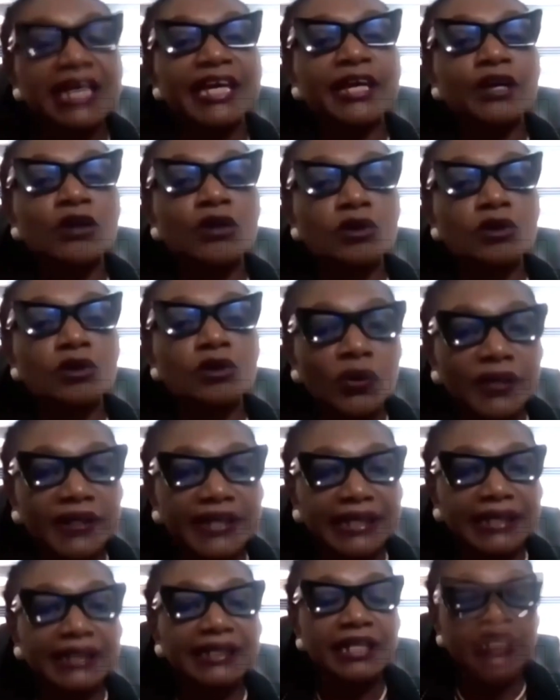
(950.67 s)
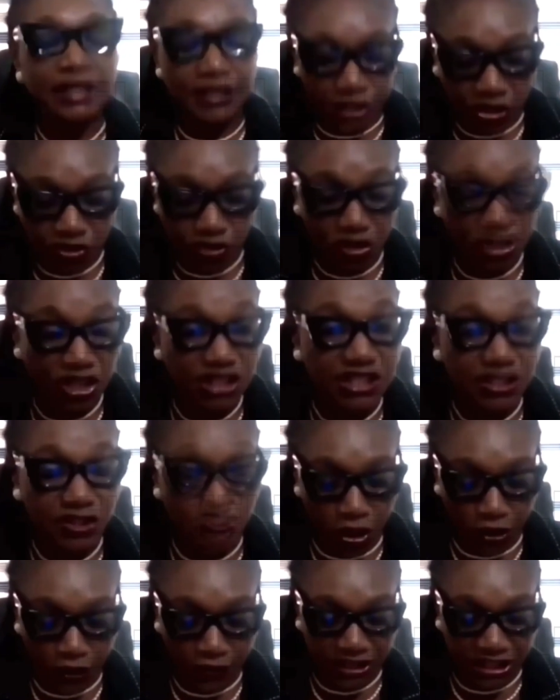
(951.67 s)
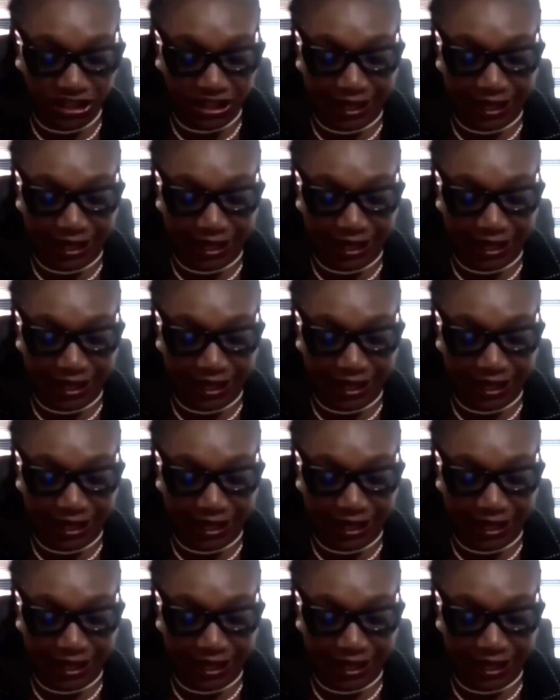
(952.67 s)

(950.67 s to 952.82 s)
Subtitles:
including the Solicitor